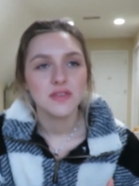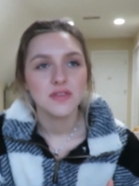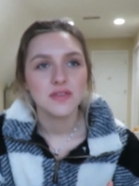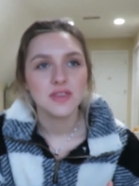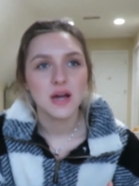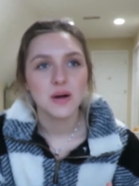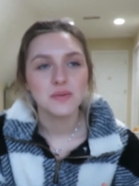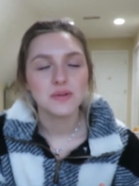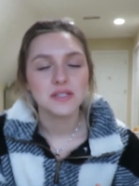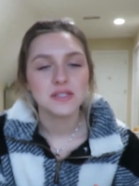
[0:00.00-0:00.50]

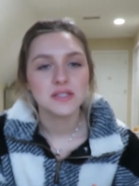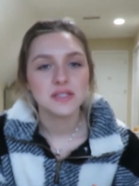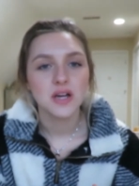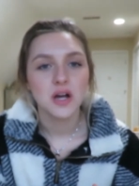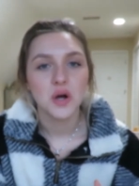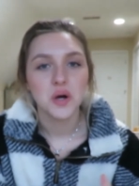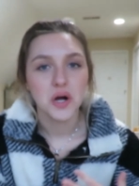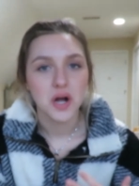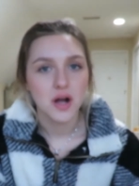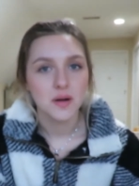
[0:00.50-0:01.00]
that was
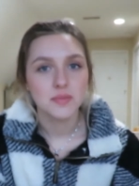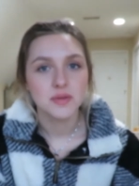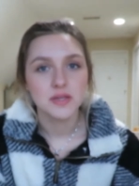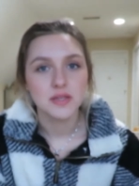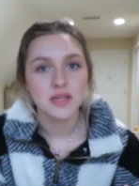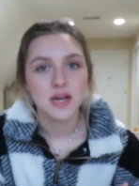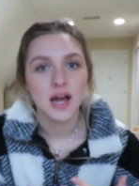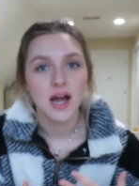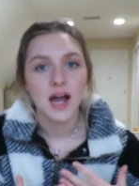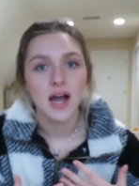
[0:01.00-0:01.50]
a hobby
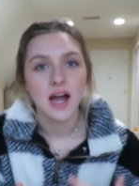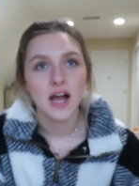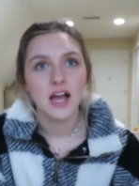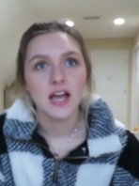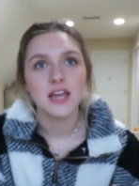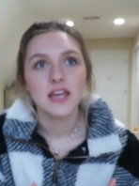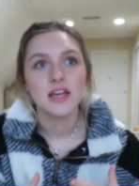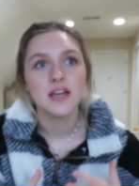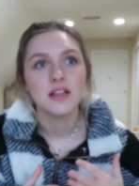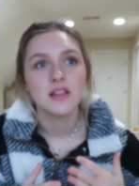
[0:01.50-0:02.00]
that
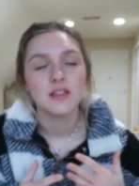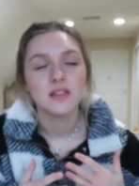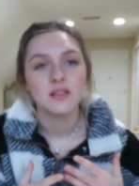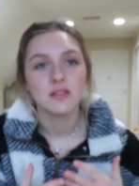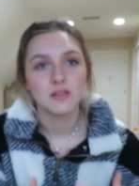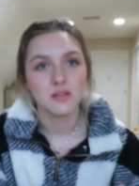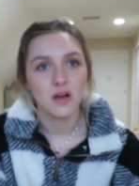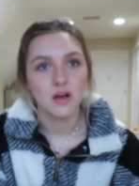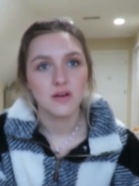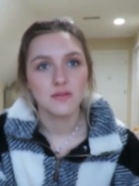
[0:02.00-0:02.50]
I
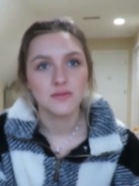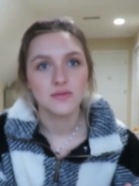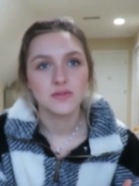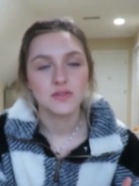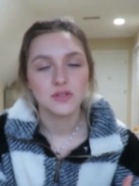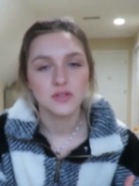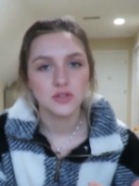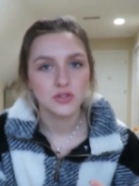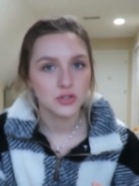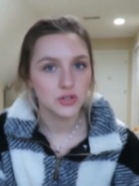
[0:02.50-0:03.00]

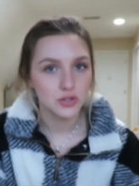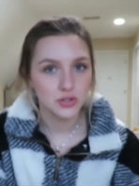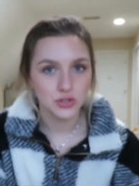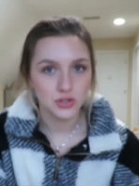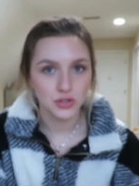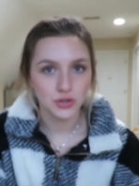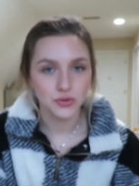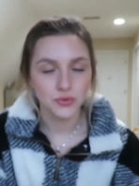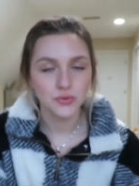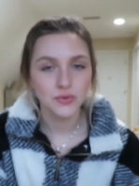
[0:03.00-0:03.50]
loved to
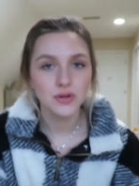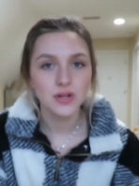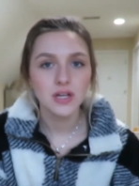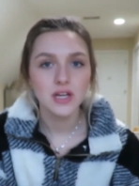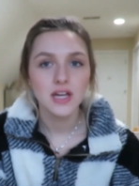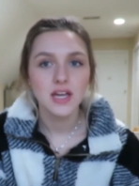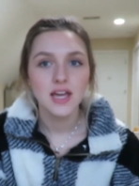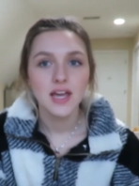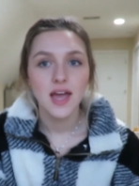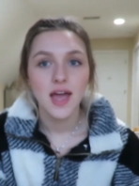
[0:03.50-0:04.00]
do.
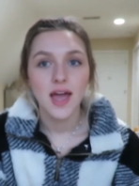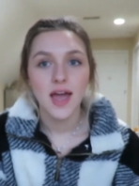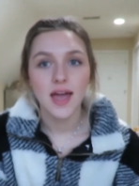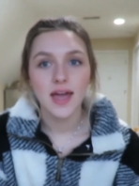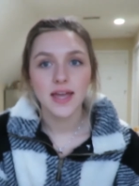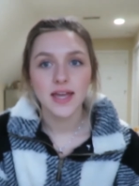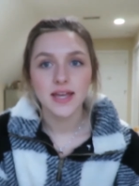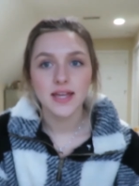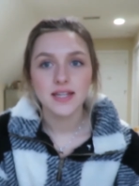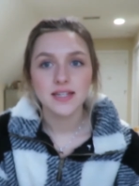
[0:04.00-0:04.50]

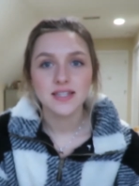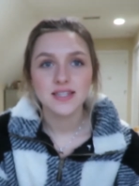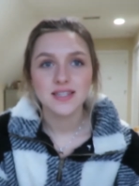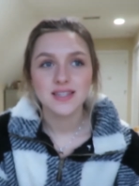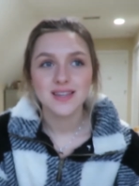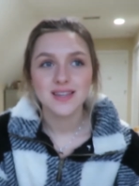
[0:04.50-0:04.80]
And